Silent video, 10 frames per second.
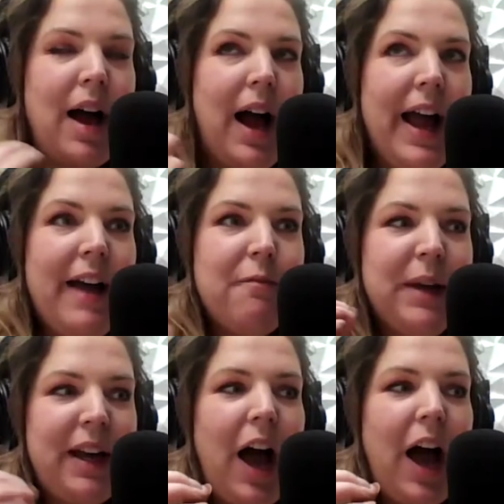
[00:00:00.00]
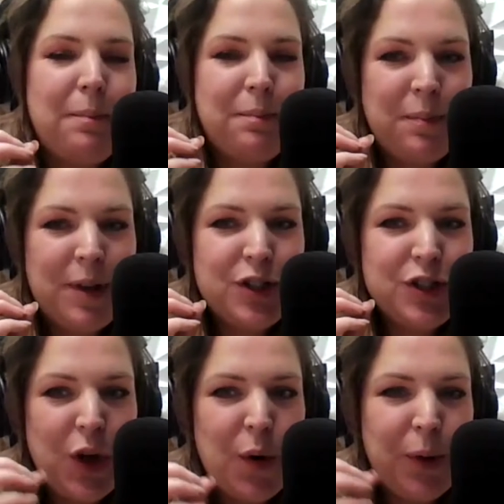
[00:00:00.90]
I have become
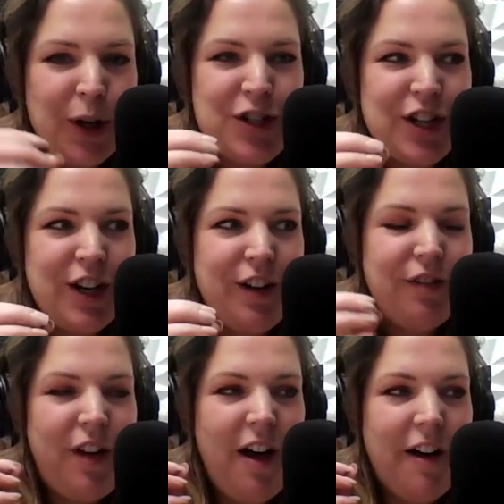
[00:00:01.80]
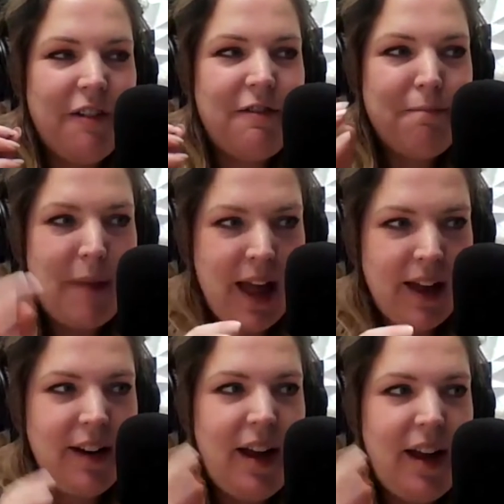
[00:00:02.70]
so appreciative of
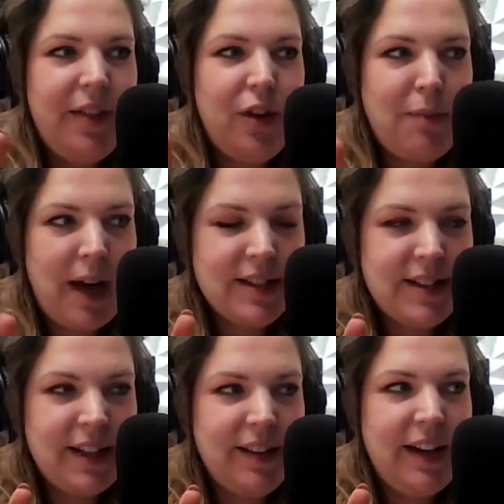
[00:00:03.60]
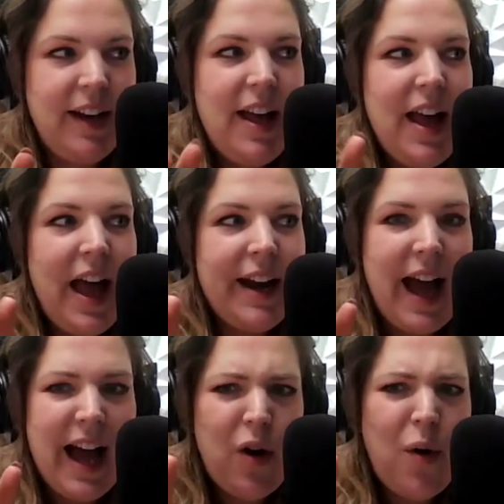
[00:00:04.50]
men and their masculine and
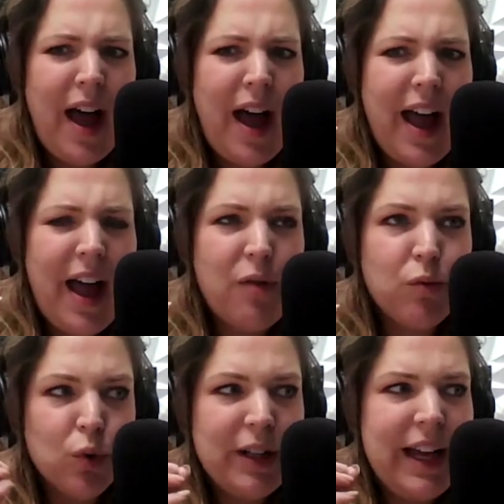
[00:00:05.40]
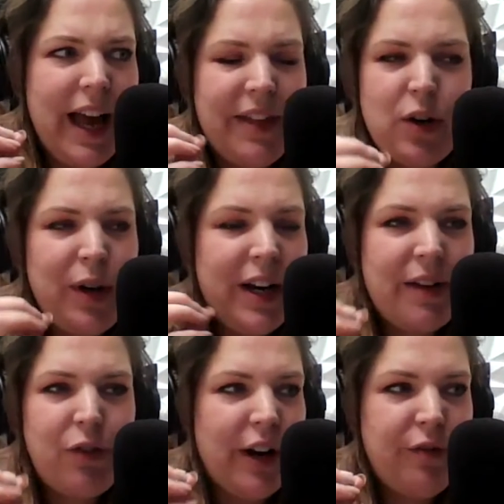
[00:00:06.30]
how really, and they don't get
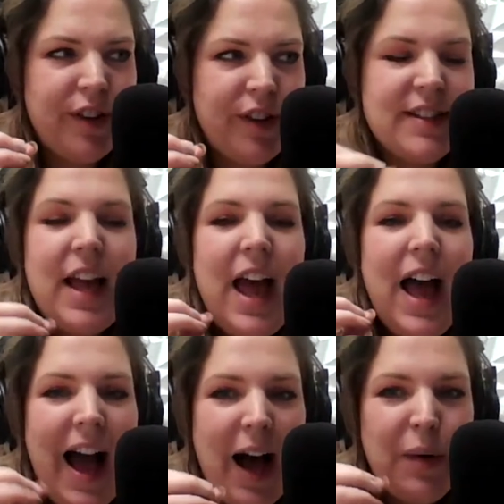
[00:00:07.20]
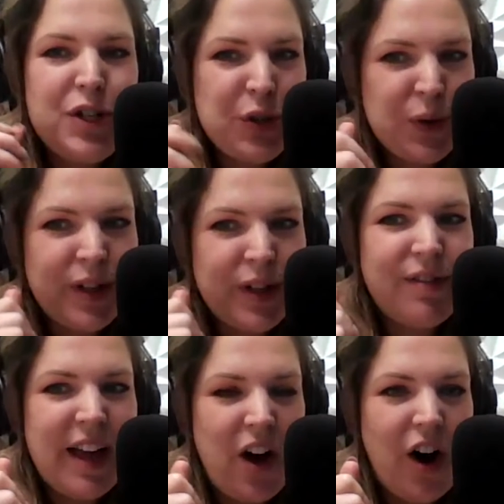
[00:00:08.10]
enough credit for this, how intuitive
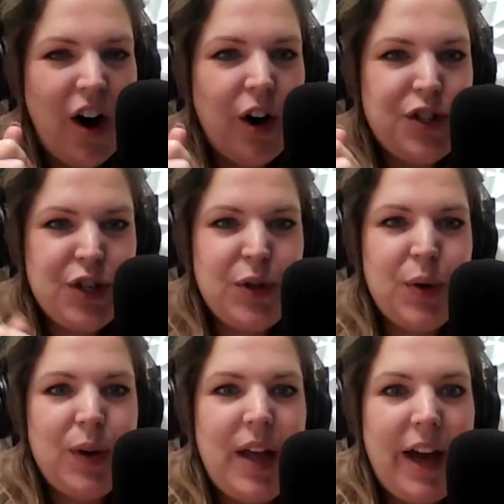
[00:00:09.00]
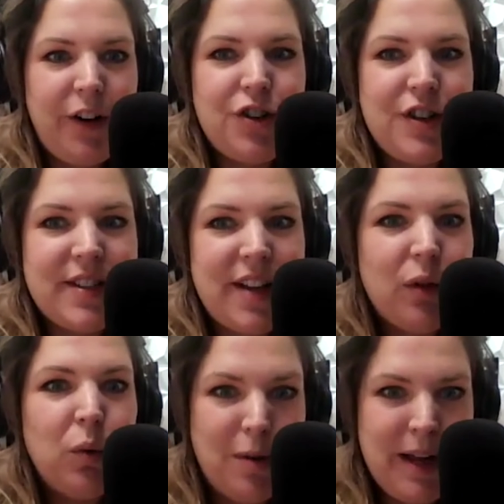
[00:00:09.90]
they are to the energies of
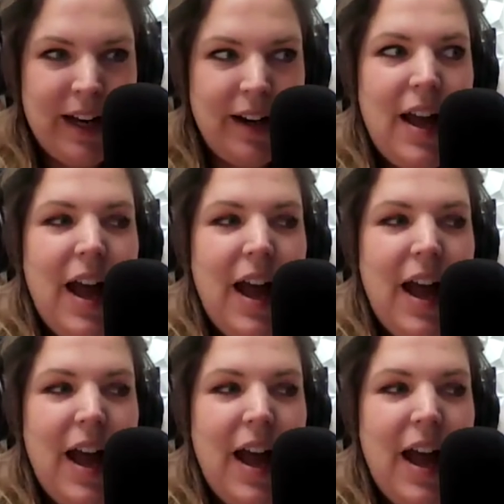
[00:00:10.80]
a woman.